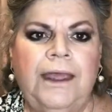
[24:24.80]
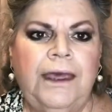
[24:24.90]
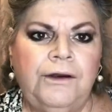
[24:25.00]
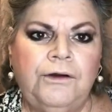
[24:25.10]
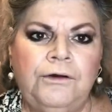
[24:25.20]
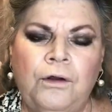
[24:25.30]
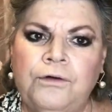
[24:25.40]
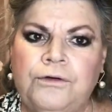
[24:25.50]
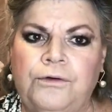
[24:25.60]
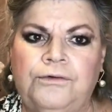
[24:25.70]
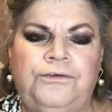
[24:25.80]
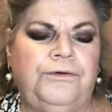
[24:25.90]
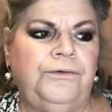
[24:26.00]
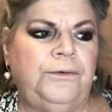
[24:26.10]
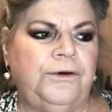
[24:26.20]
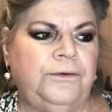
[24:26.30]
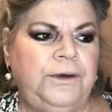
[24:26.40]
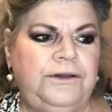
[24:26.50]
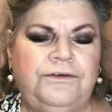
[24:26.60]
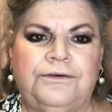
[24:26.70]
had I not gone through what I
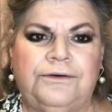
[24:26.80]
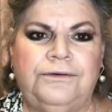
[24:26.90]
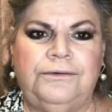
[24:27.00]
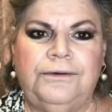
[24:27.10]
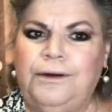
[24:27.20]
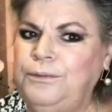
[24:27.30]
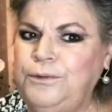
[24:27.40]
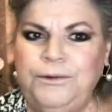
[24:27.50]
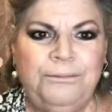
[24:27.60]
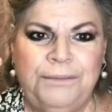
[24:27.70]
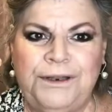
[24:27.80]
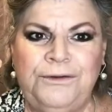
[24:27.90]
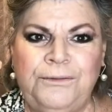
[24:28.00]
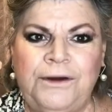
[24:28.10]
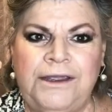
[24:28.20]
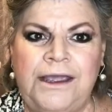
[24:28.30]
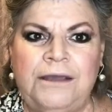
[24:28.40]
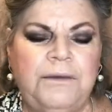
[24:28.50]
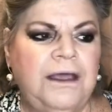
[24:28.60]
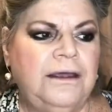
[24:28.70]
went through, I wouldn't be who I am.